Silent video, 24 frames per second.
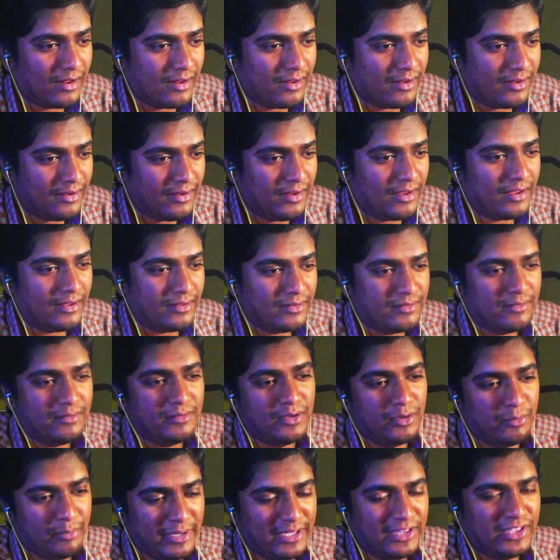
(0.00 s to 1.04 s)
Yeah, you
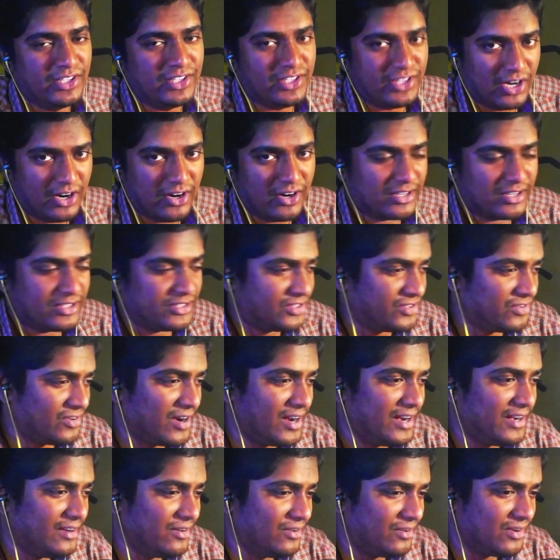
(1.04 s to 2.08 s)
mean the Turks,
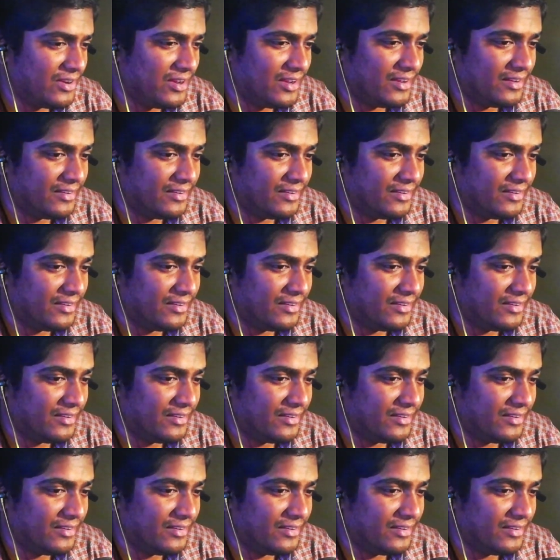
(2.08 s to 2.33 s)
right? Okay.